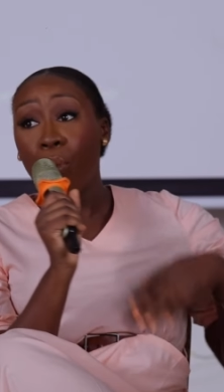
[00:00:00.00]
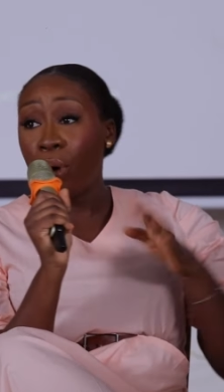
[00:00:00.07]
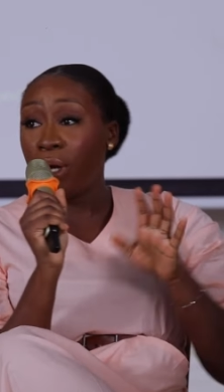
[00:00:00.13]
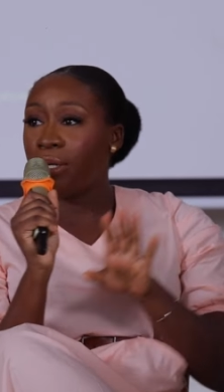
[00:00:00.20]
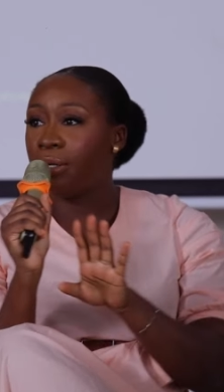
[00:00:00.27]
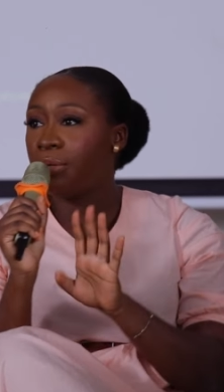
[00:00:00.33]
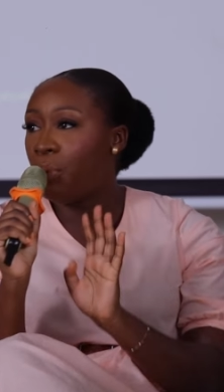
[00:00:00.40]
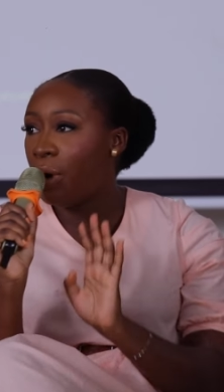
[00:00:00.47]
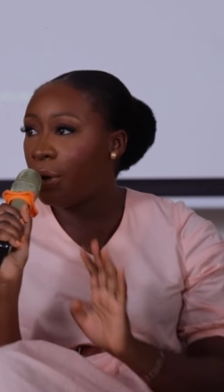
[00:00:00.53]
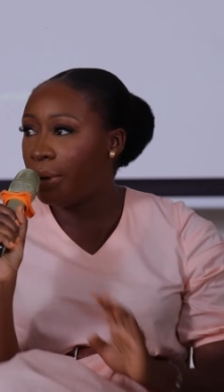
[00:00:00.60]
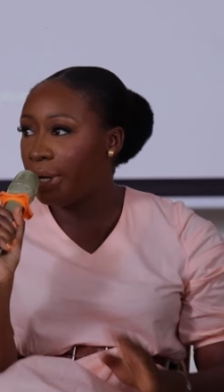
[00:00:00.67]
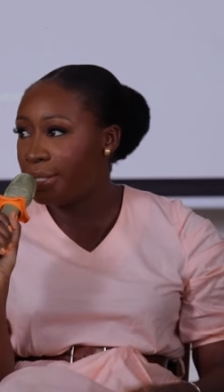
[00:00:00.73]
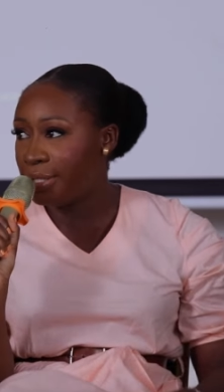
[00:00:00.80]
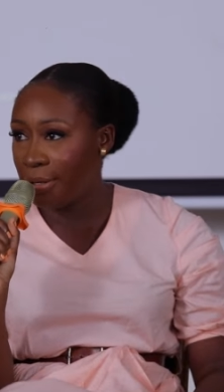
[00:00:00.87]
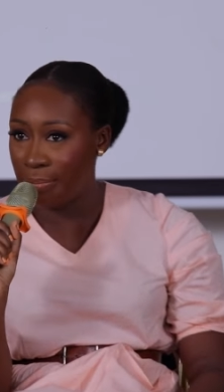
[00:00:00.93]
One
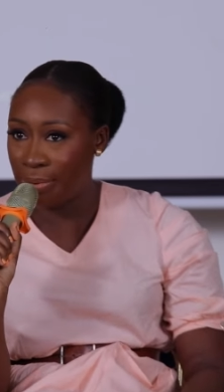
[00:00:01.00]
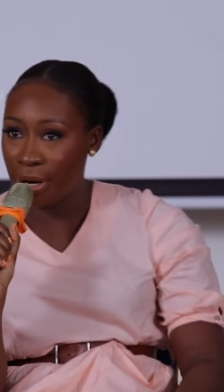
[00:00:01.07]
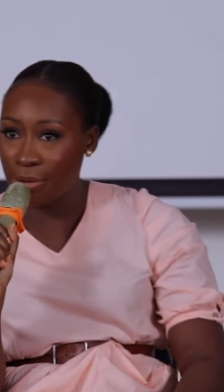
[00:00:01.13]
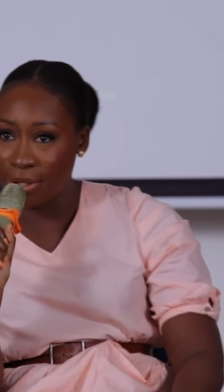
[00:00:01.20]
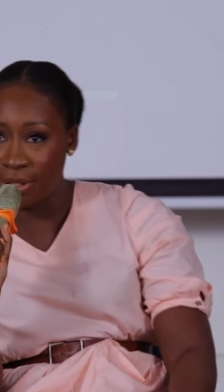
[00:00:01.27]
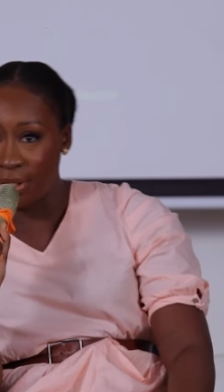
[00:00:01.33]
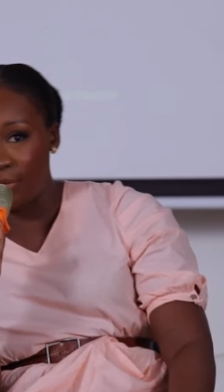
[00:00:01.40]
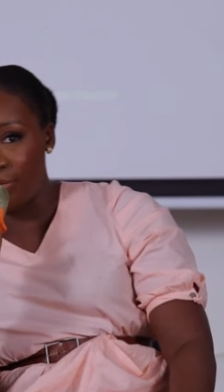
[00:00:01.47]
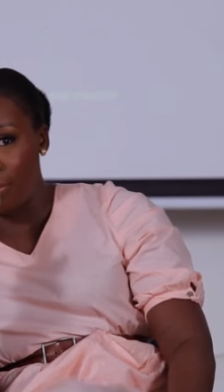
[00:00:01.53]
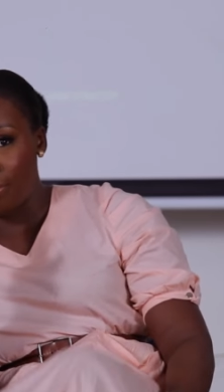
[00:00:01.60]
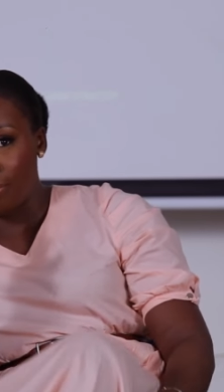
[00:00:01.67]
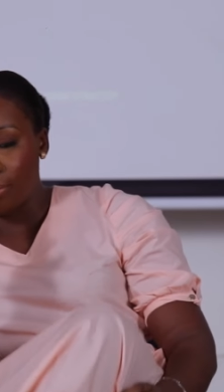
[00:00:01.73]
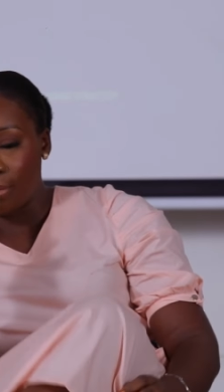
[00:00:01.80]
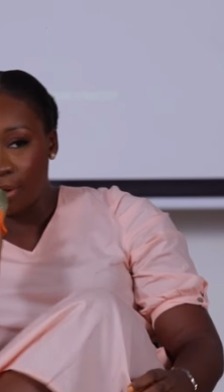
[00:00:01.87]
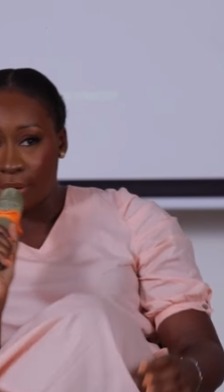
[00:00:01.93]
quick tip I'll just give
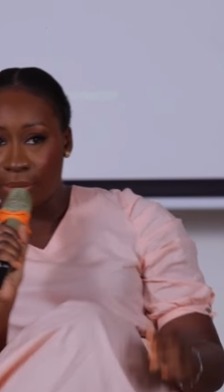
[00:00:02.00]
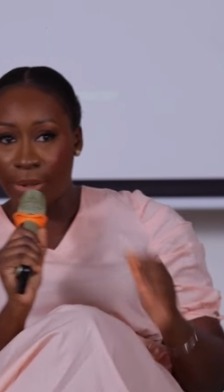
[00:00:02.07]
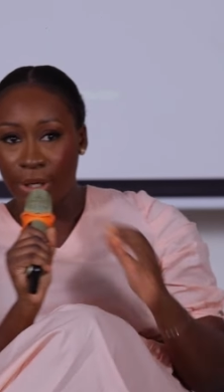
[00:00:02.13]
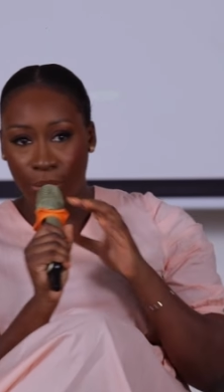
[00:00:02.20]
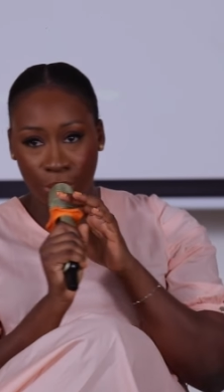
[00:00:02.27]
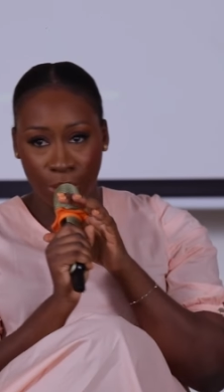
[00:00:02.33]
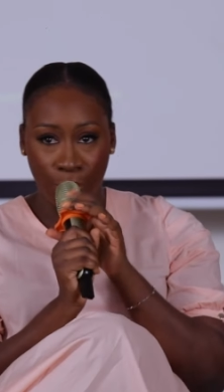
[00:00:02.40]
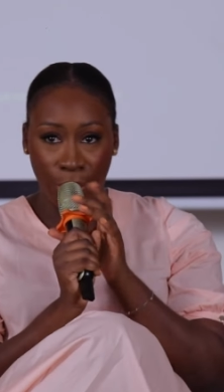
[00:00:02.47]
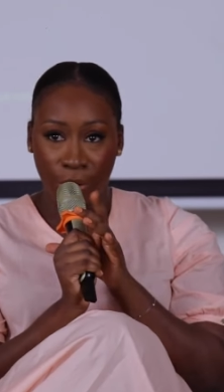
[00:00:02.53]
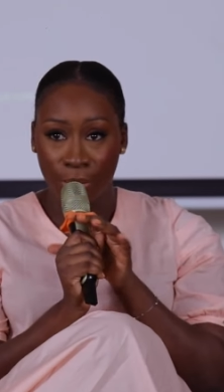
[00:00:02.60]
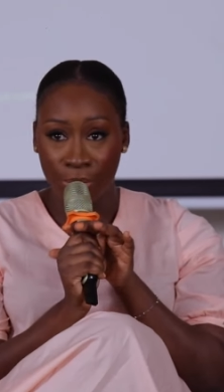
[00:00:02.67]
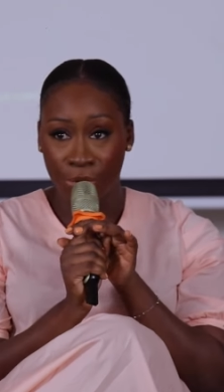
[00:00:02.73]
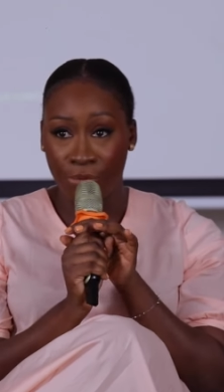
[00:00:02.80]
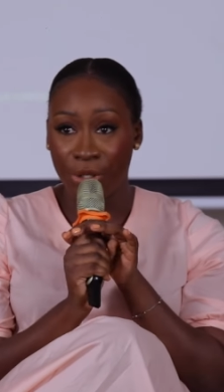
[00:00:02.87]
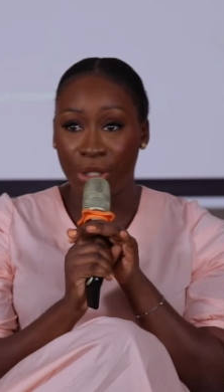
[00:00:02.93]
you when it
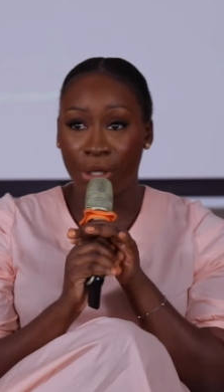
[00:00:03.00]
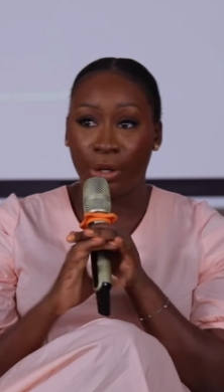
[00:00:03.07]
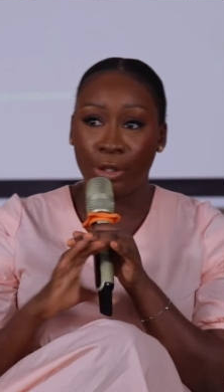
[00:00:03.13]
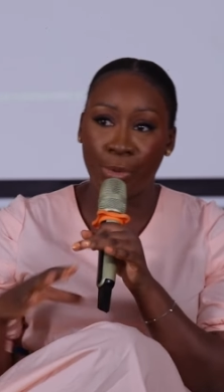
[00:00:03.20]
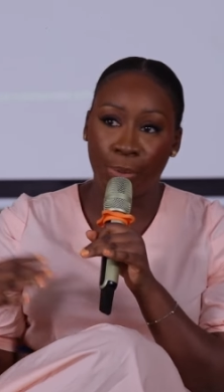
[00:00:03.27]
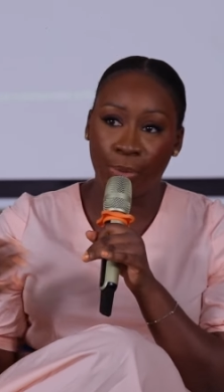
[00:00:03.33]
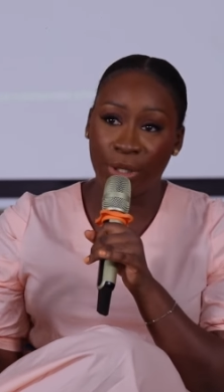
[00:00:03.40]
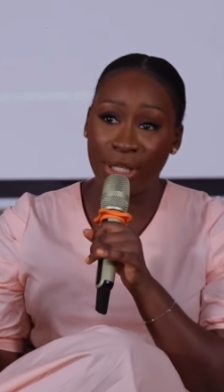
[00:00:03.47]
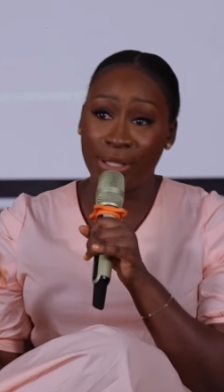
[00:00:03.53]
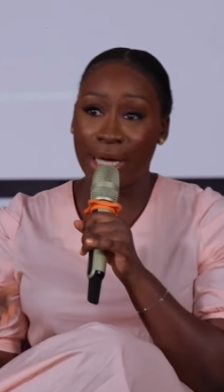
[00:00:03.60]
comes to reaching out to people.